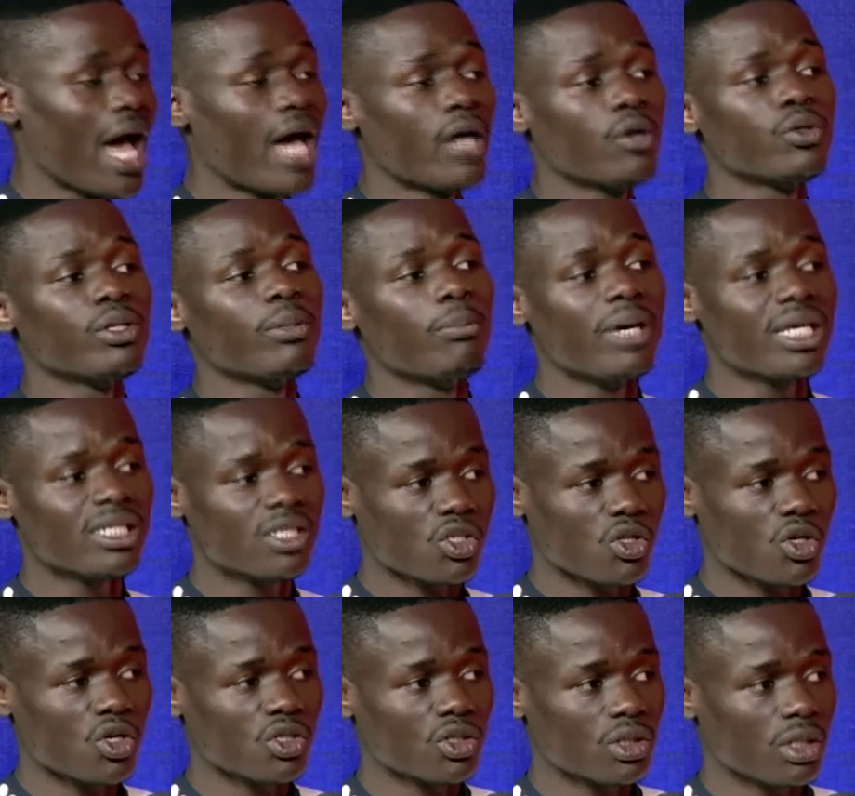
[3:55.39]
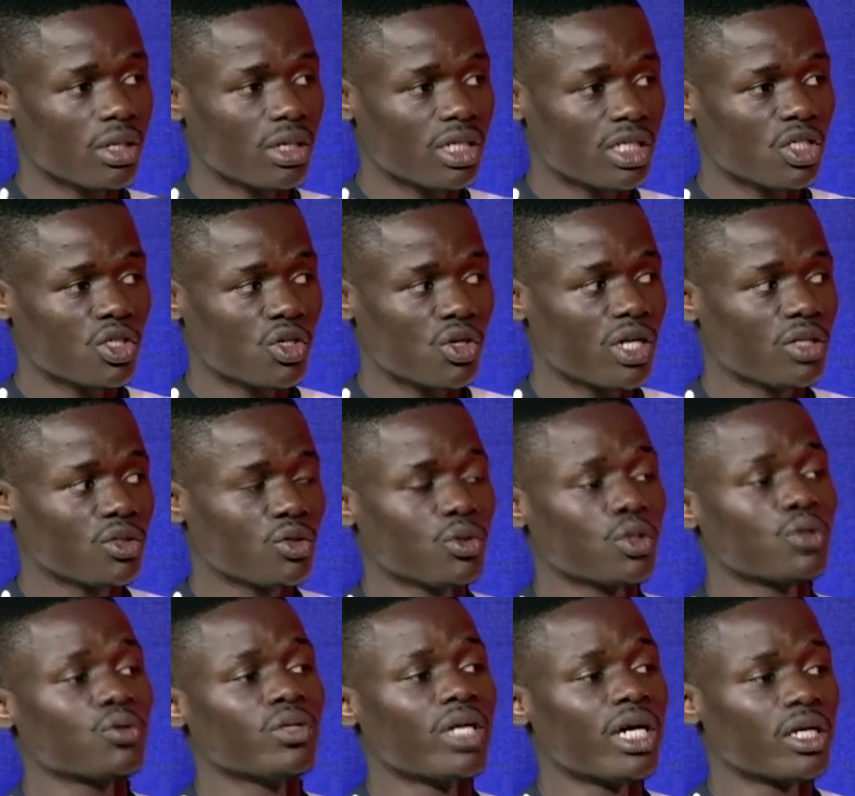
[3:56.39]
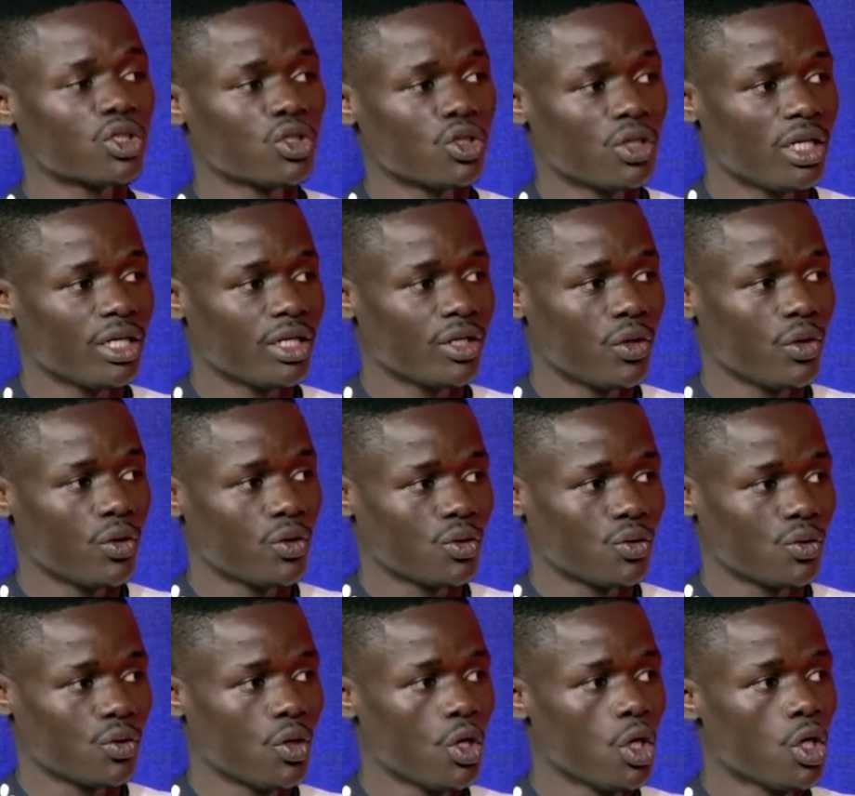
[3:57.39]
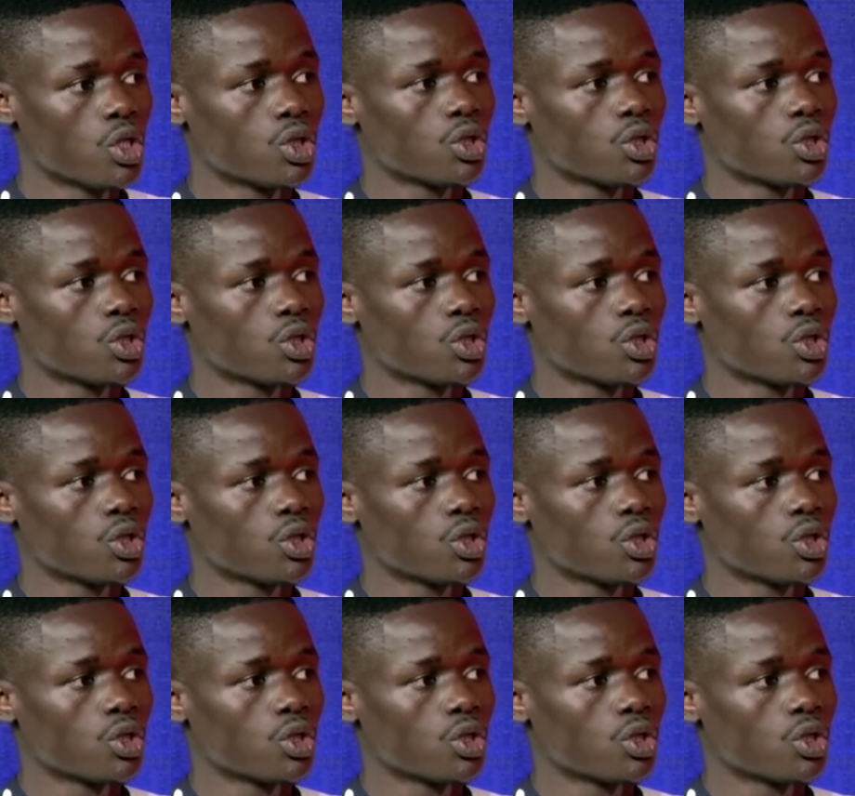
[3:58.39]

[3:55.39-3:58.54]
I know the best restaurant we could actually go to.